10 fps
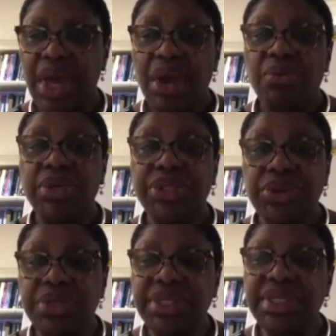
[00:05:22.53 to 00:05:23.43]

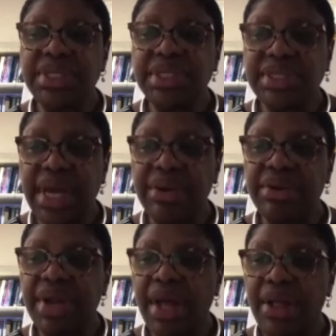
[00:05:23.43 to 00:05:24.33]
Resources and
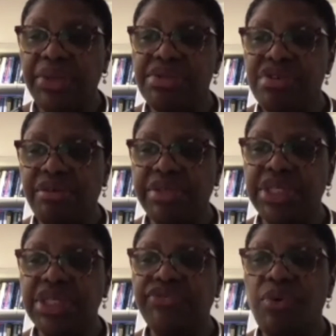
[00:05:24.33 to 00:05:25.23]
standard health
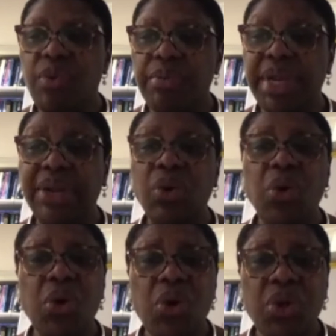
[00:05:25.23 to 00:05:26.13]
services for women at
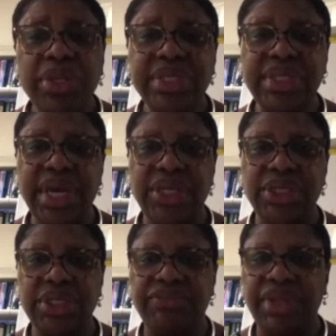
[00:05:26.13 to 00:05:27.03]
all
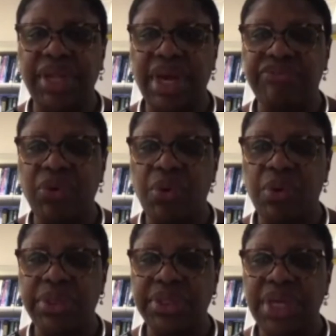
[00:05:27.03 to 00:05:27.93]
stages of the life
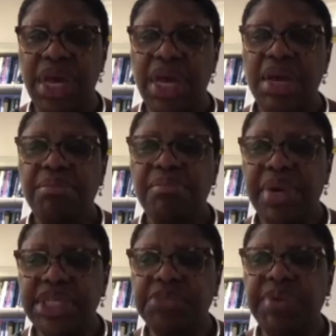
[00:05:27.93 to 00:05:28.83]
course
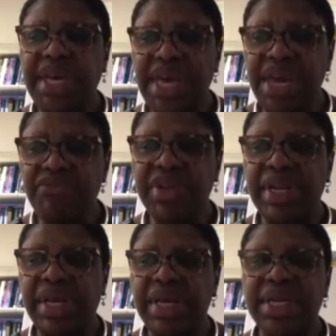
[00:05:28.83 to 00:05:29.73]
must be
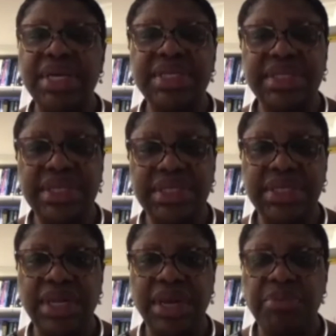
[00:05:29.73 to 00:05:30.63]
evenly and
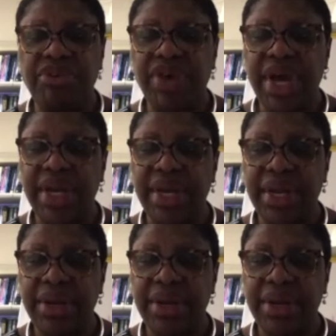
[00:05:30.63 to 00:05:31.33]
consistently provided.